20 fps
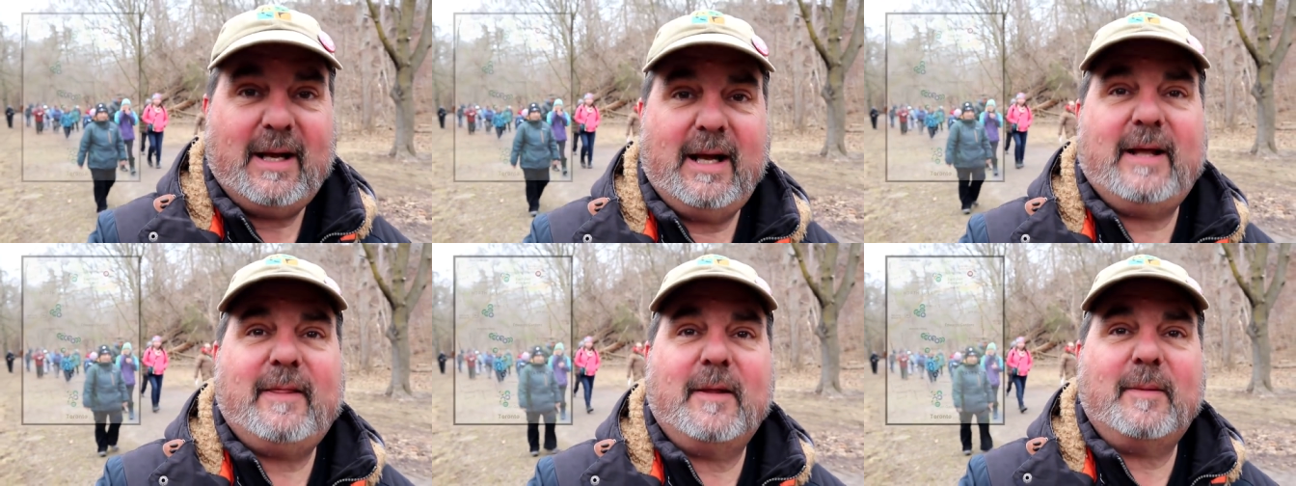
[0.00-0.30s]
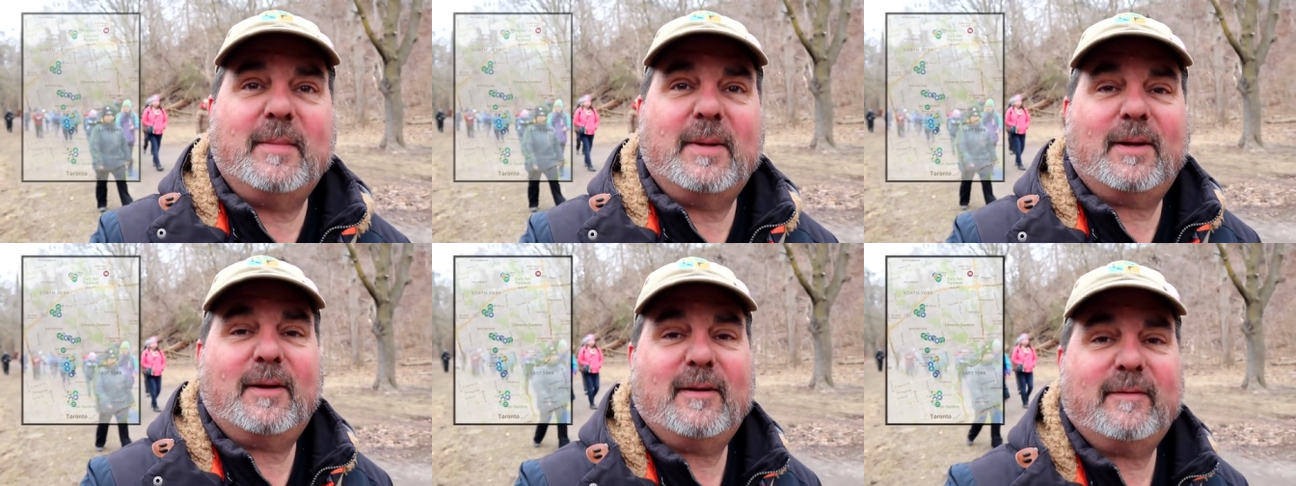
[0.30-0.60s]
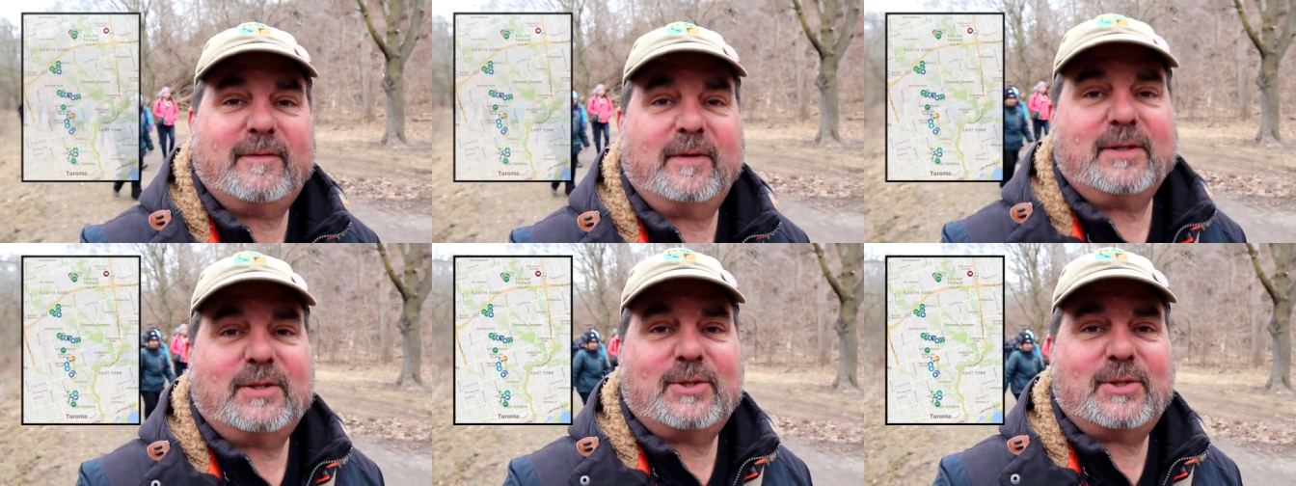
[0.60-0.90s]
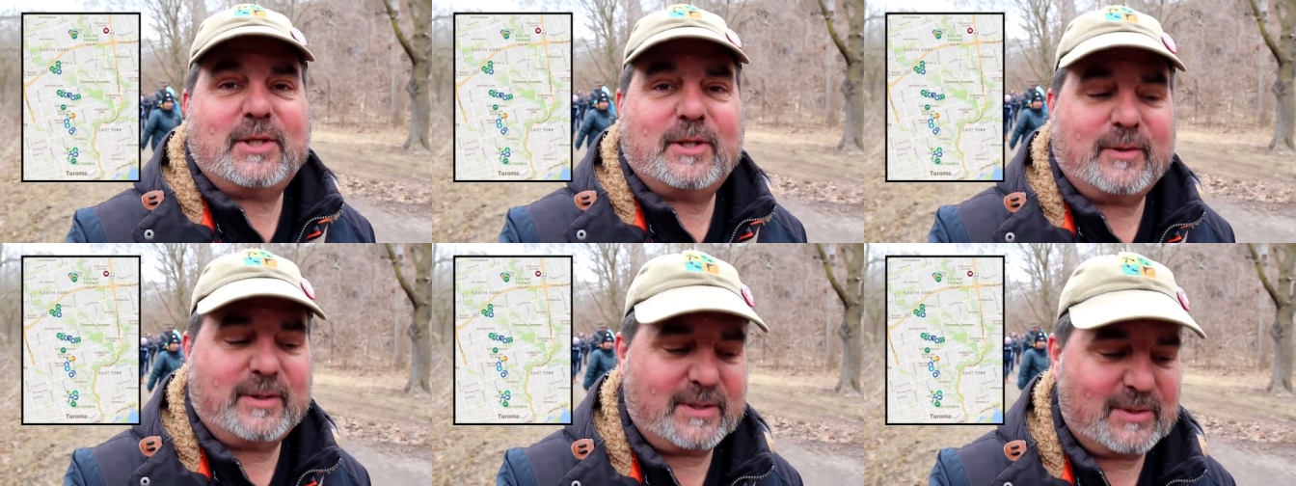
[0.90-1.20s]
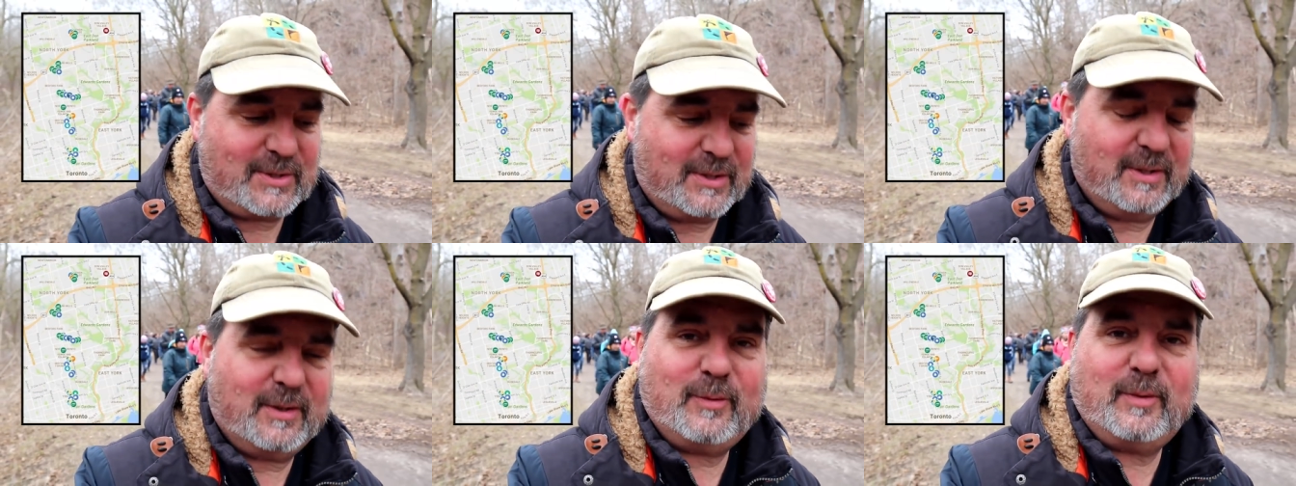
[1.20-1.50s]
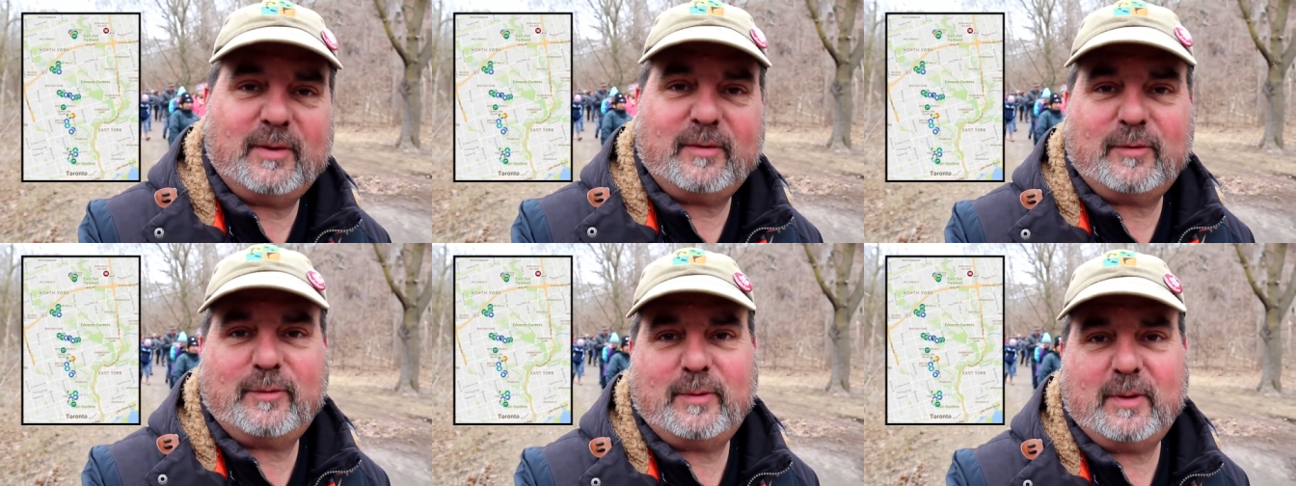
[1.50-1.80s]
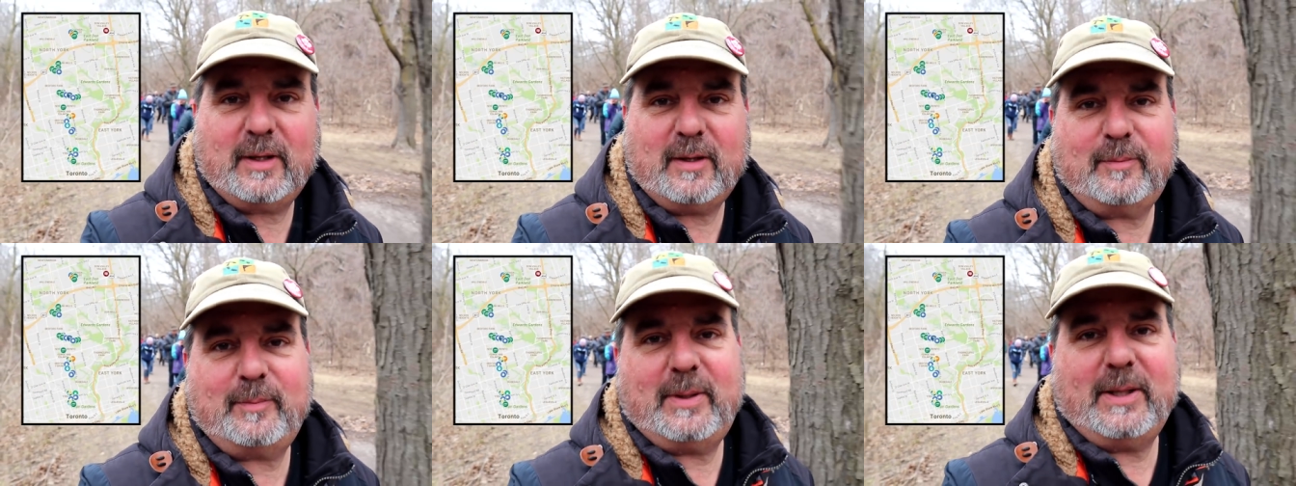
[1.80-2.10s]
in the middle of the series we've
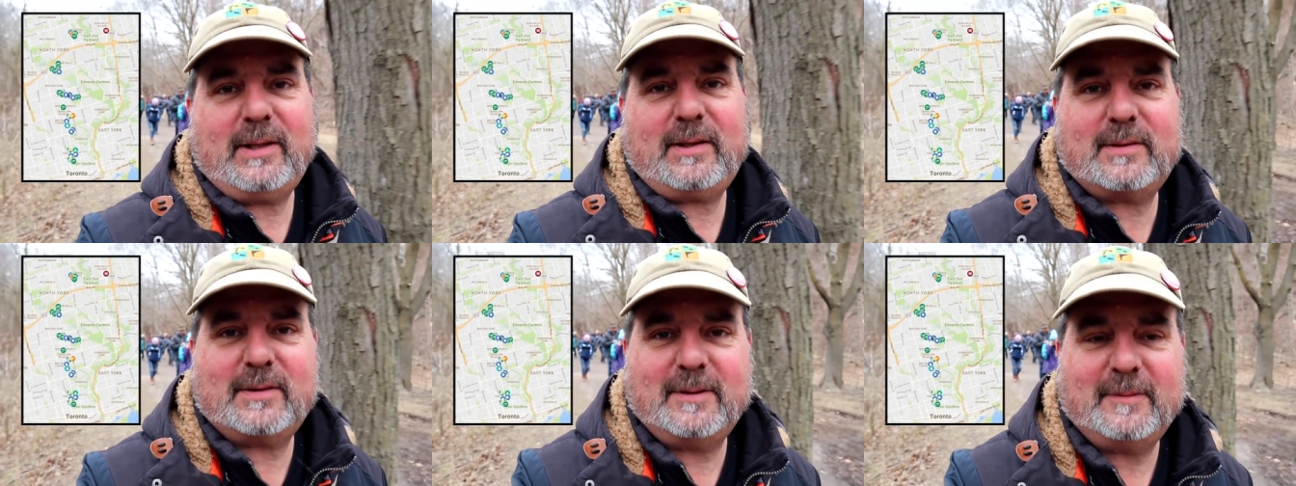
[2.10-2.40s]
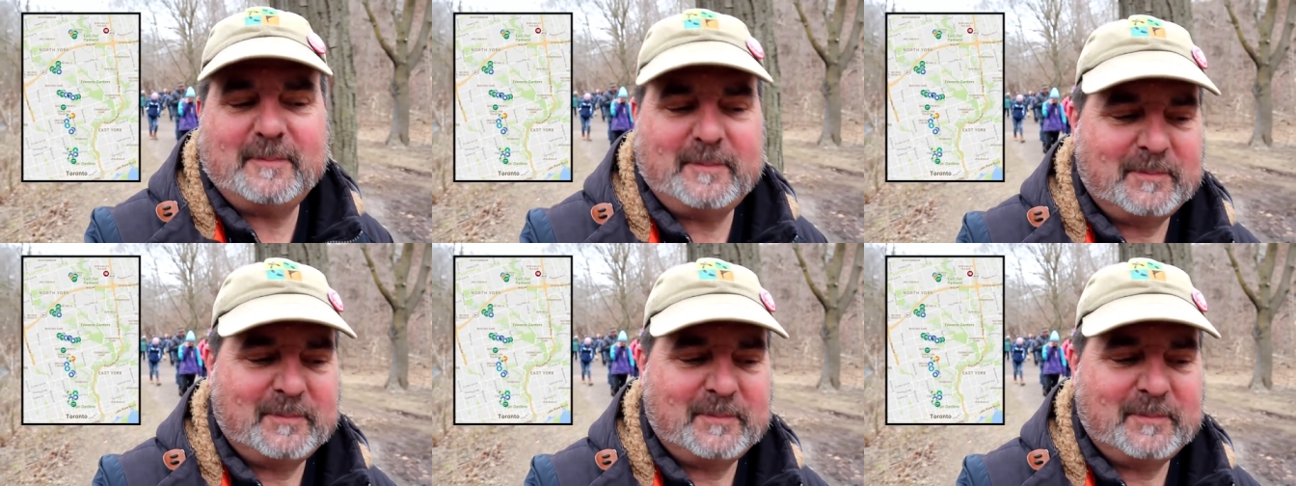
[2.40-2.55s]
picked.